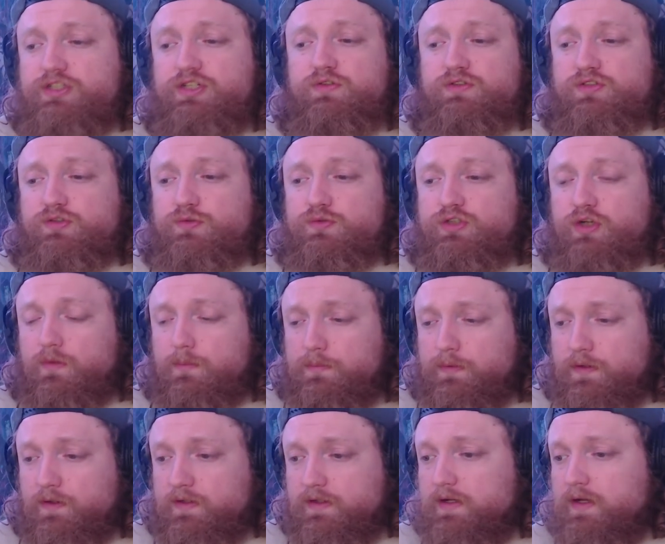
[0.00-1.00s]
Jill's new
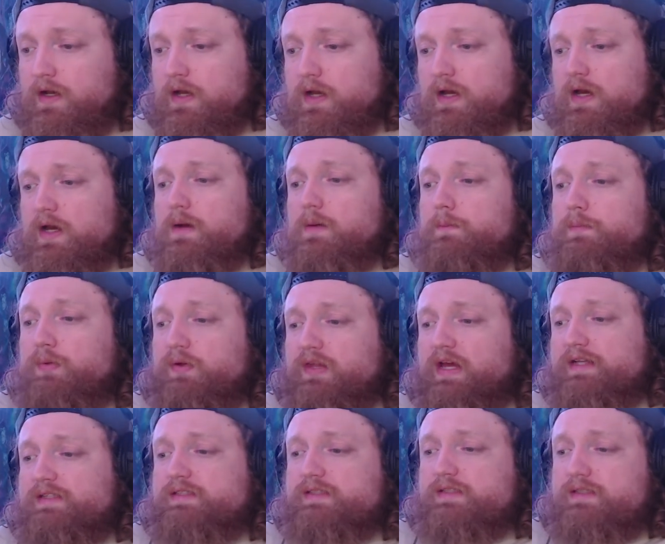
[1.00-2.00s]
totem perk.
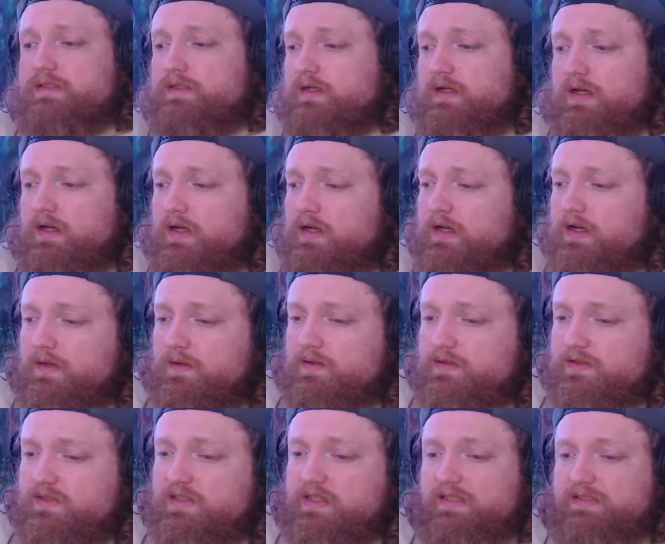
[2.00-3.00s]
But that's,
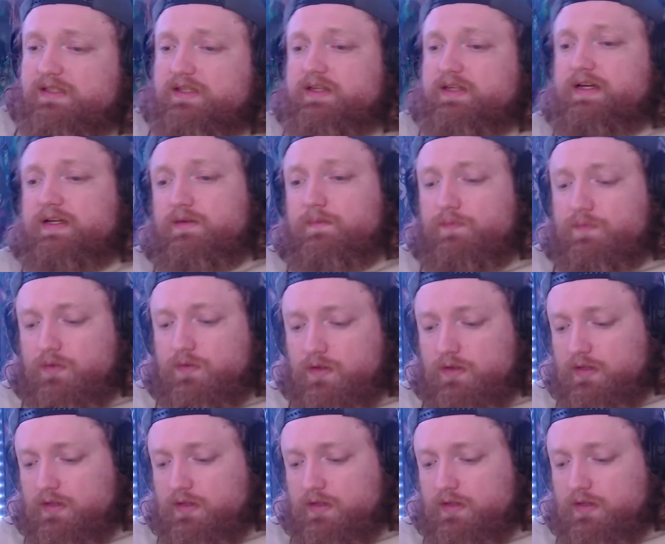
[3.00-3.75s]
see, that's the thing.